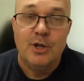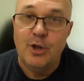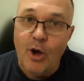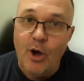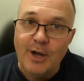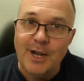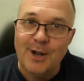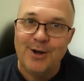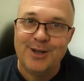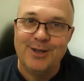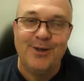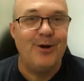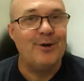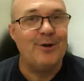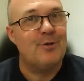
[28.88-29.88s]

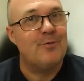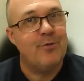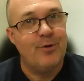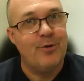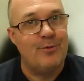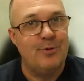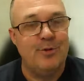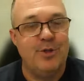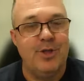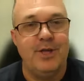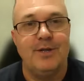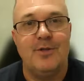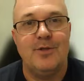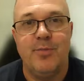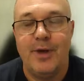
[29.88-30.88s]
$99 for a
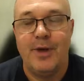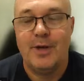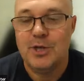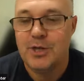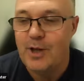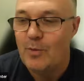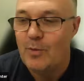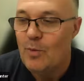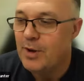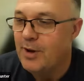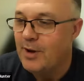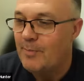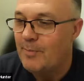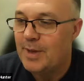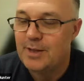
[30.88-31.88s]
routine inspection. Now, why
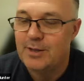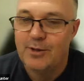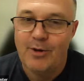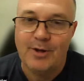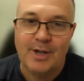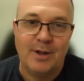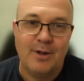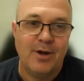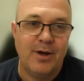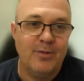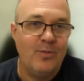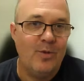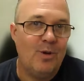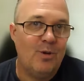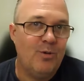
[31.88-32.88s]
did I pick
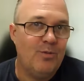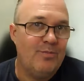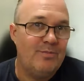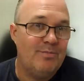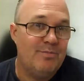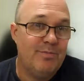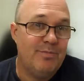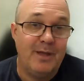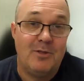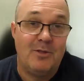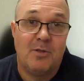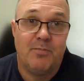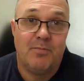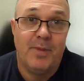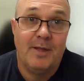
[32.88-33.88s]
99? Well,
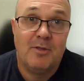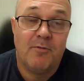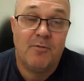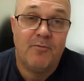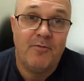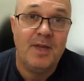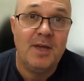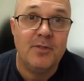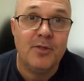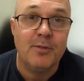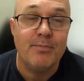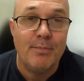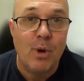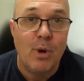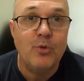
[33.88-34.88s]
it's a it's a figure
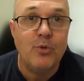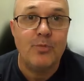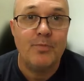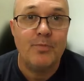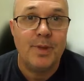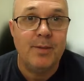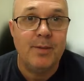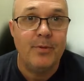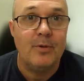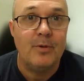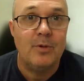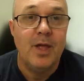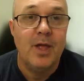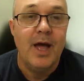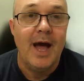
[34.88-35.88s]
that most
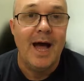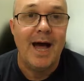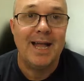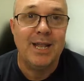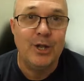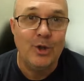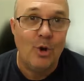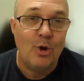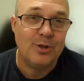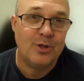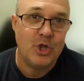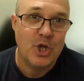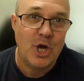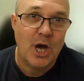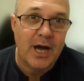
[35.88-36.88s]
people are not
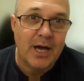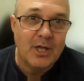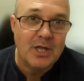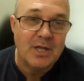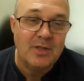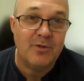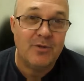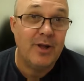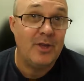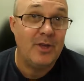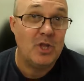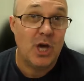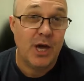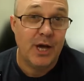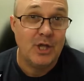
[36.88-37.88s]
charging. They're either
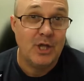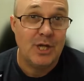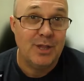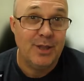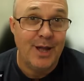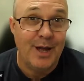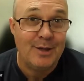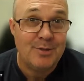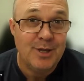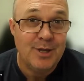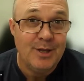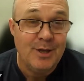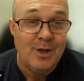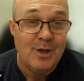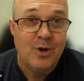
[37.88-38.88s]
charging
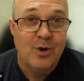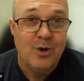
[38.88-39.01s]
nothing